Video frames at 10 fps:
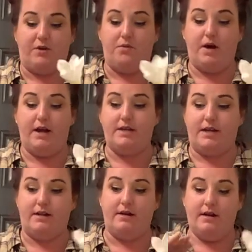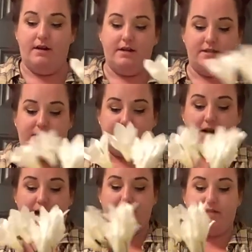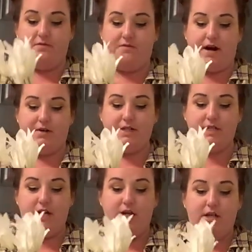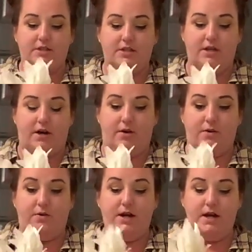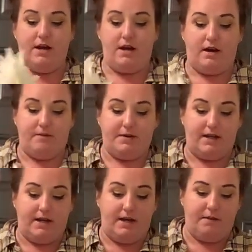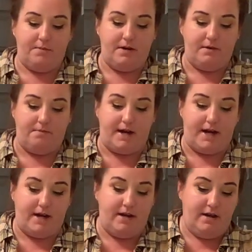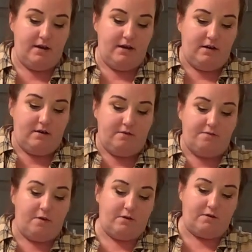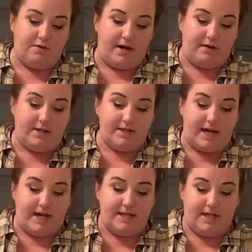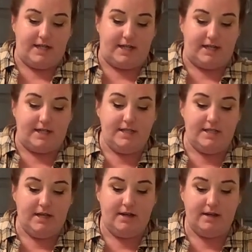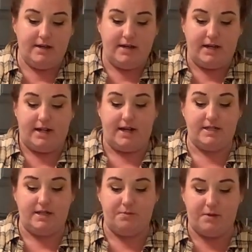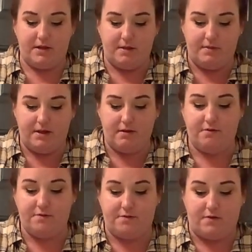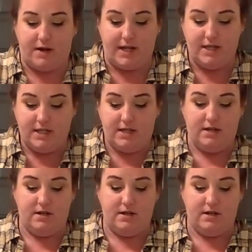want in different heights of the flowers. So I'm going to keep my focal flowers as is, and I tend to put them in the front.